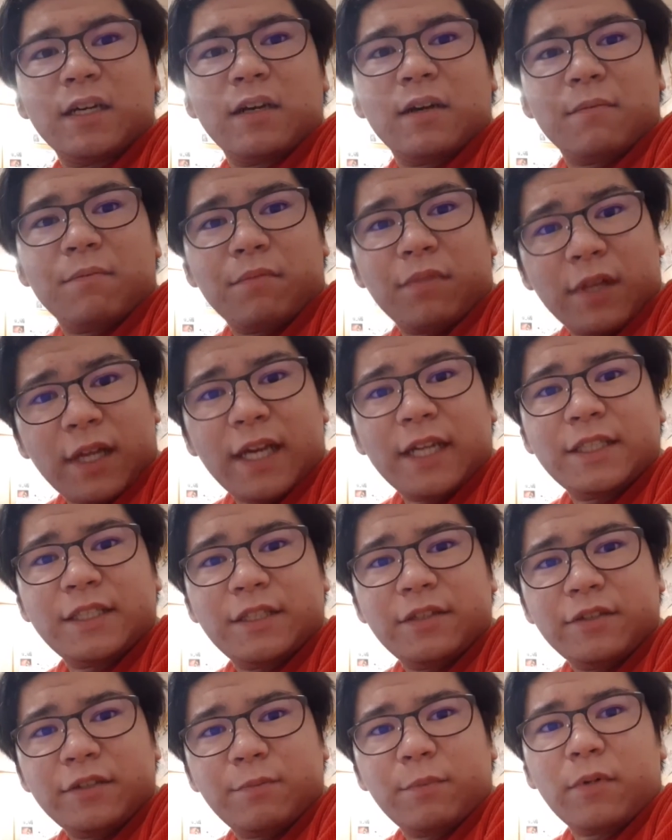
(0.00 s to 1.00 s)
blade
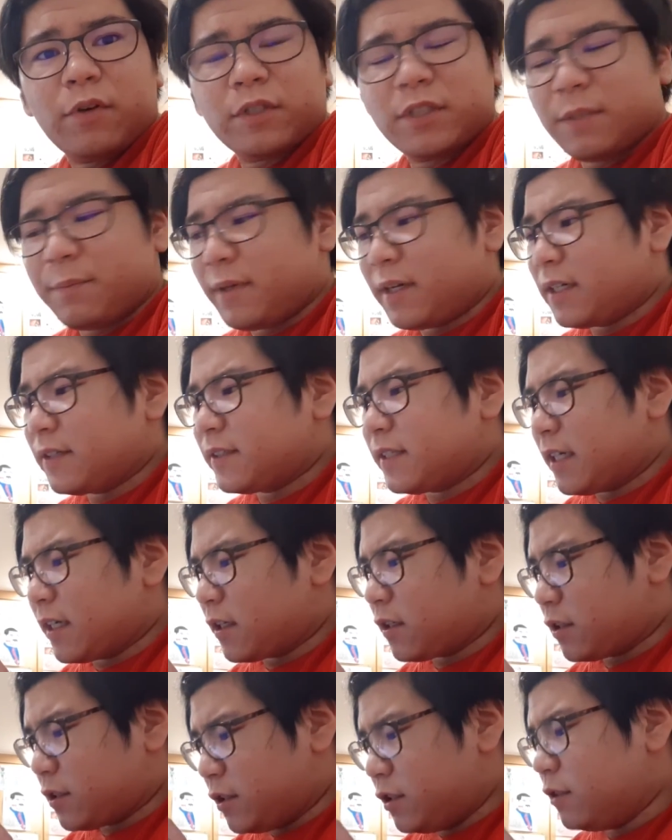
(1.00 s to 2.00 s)
suits, mostly because
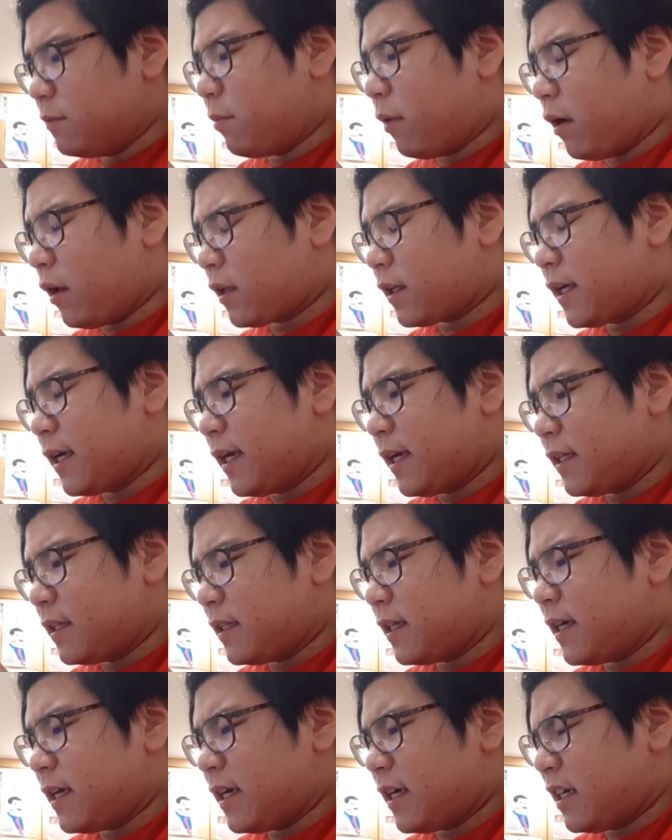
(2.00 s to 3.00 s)
they're too bulky
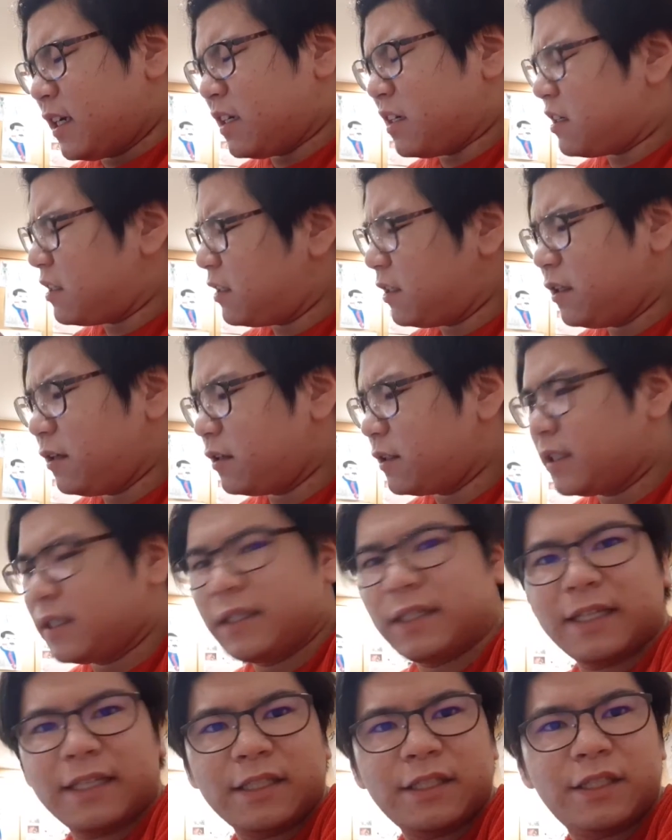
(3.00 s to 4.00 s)
and they're a
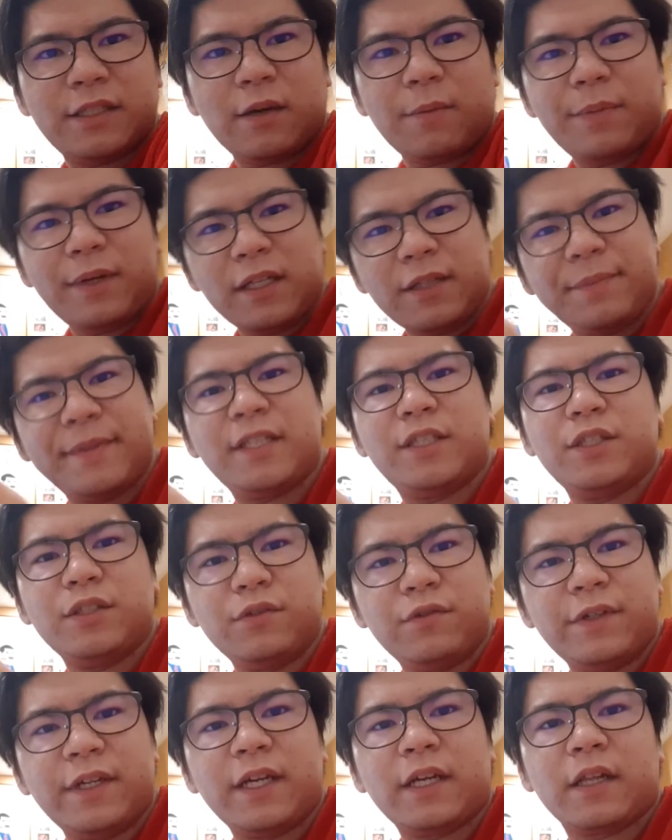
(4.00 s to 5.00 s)
bit
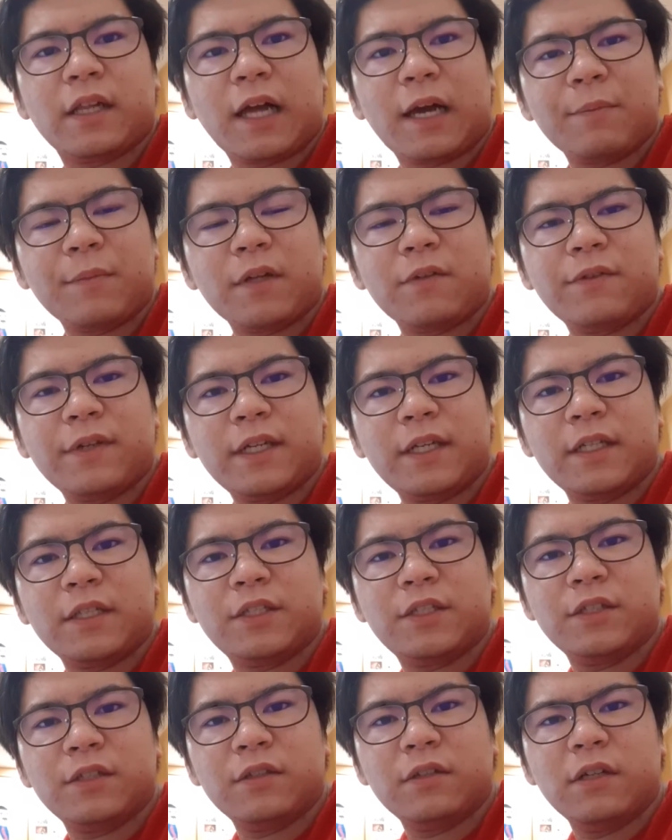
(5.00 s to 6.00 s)
too regal. I'm not really
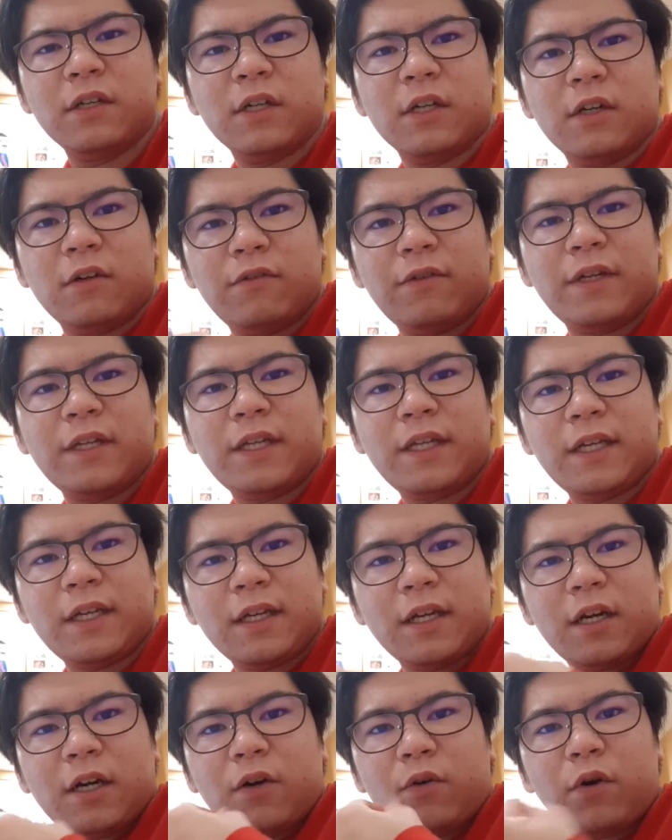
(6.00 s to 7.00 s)
into
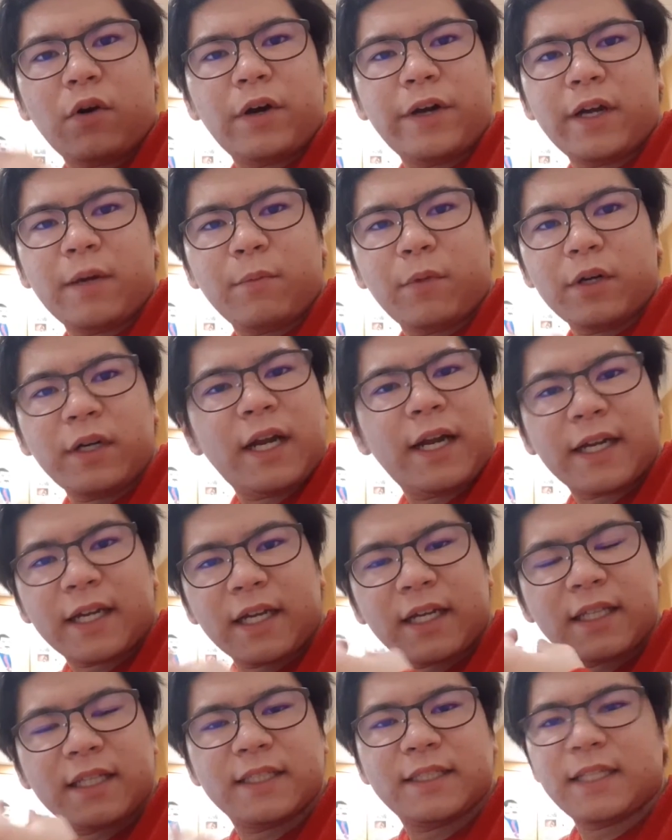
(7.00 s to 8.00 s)
really royal
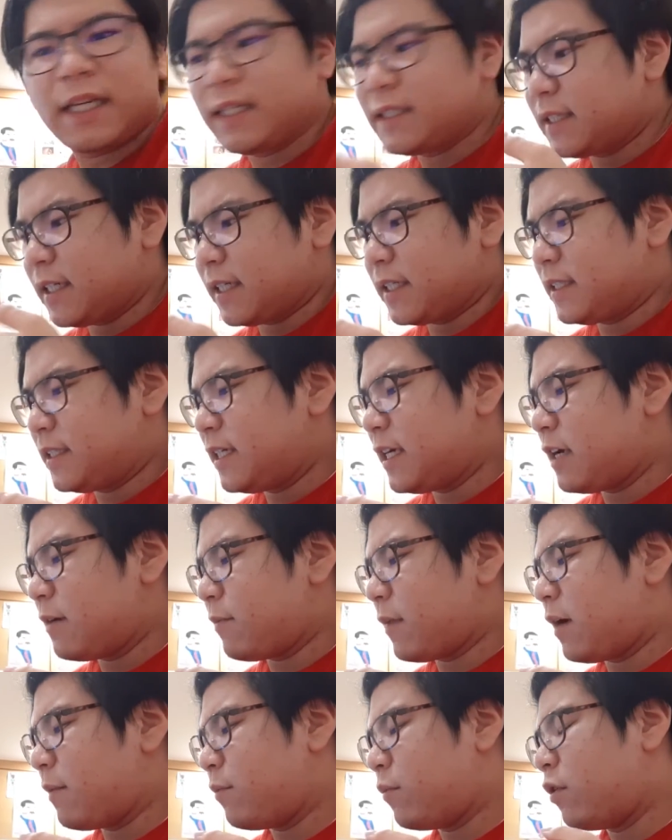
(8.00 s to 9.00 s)
monarchic designs like
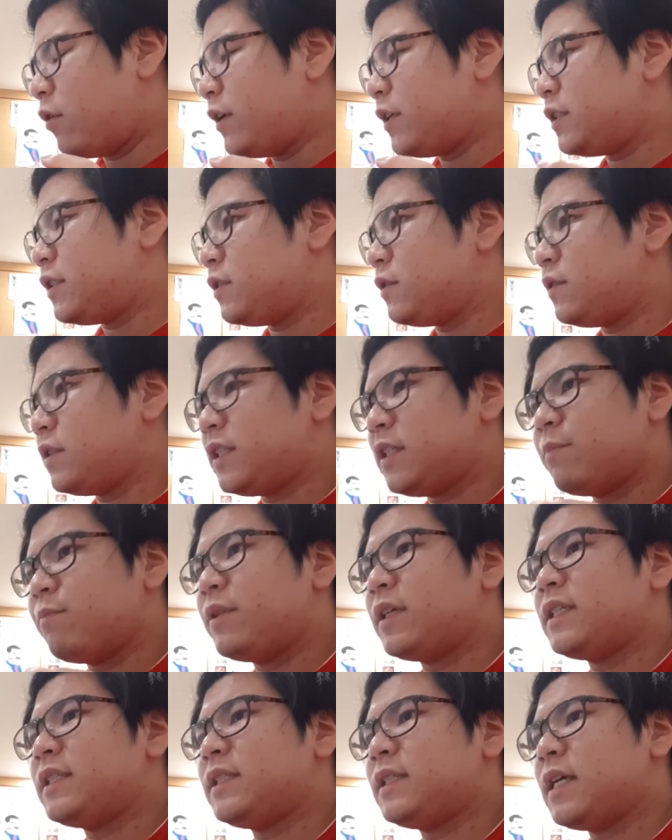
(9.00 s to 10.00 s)
them. I'm more into
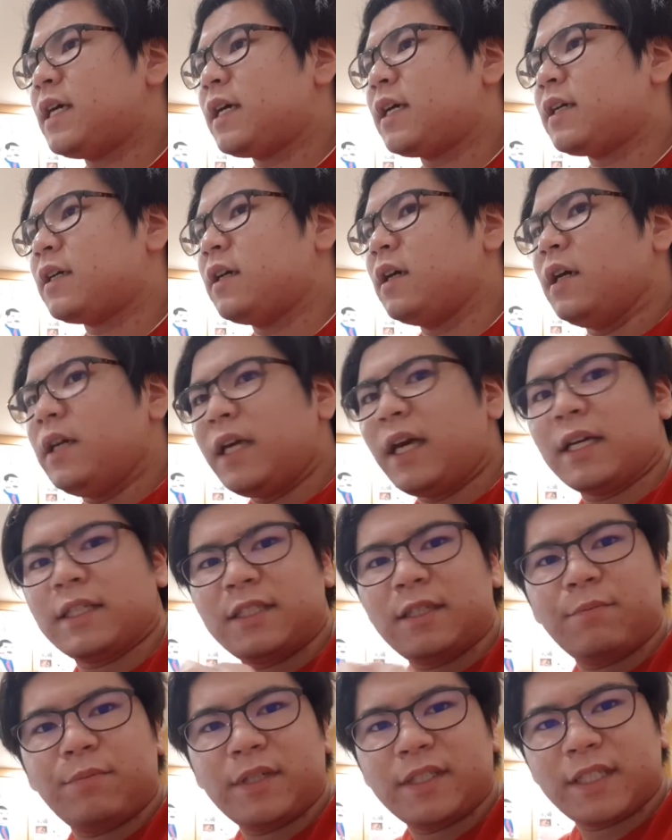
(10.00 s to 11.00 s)
simplistic,
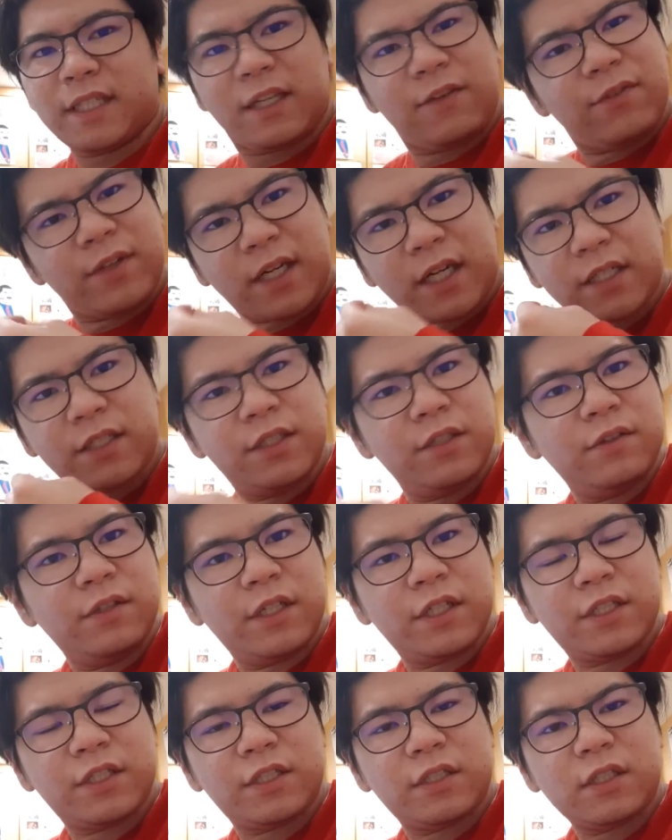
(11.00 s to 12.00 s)
even
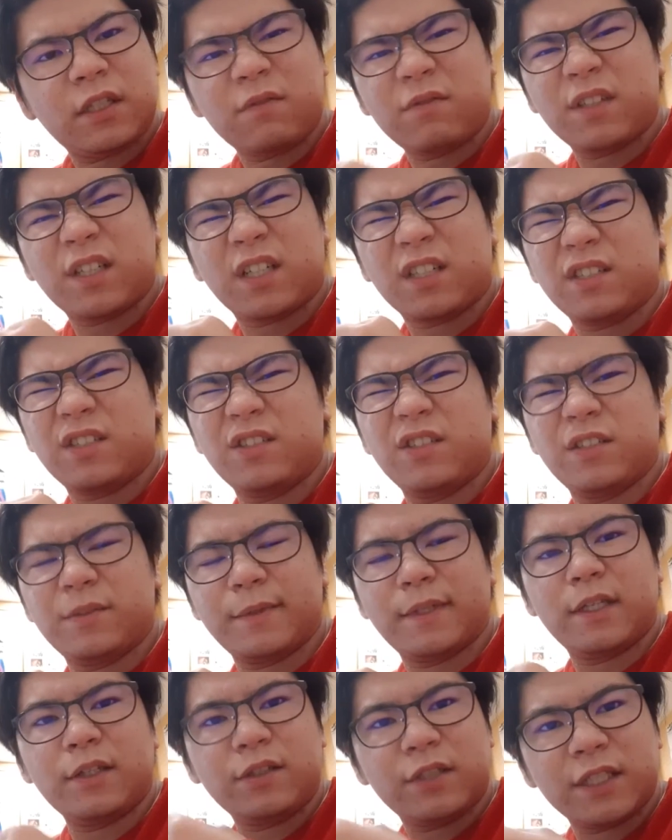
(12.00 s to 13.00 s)
cartoonish, not really cartoonish,
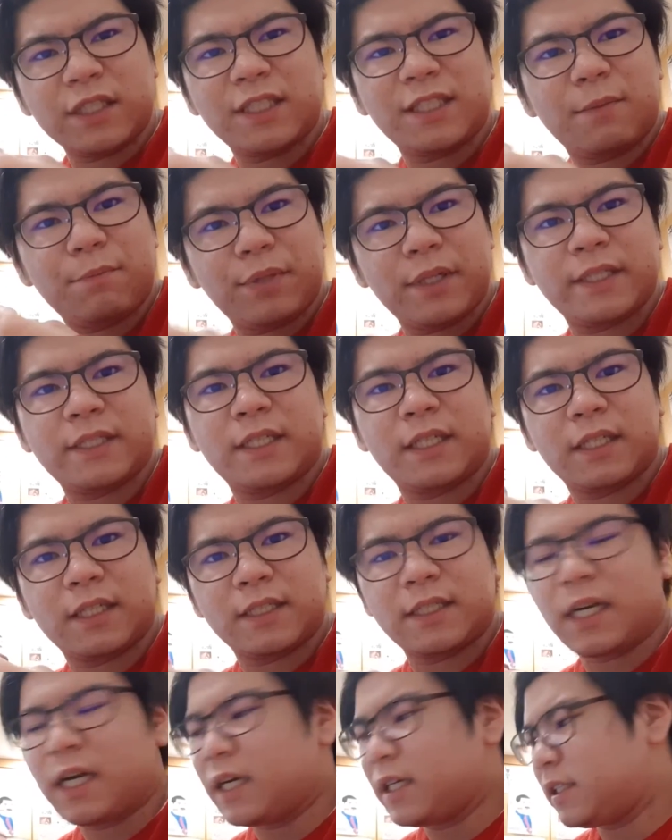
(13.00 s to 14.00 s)
but they're just simplistic
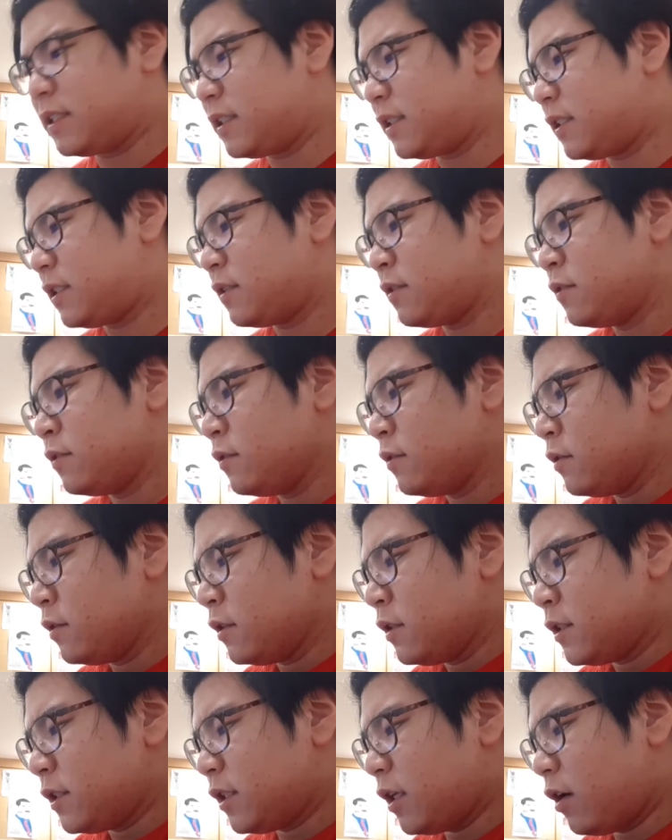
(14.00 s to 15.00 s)
designs.
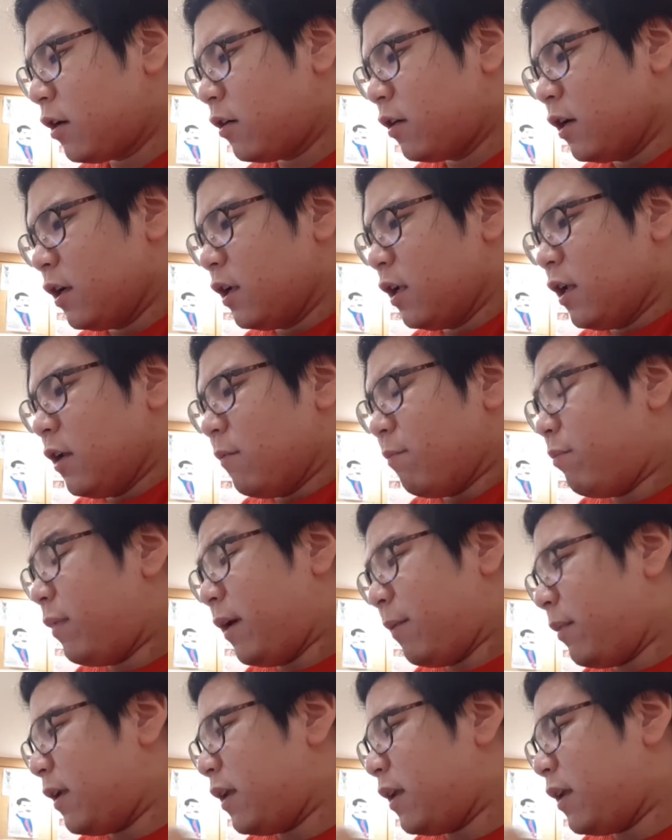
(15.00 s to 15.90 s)
So, but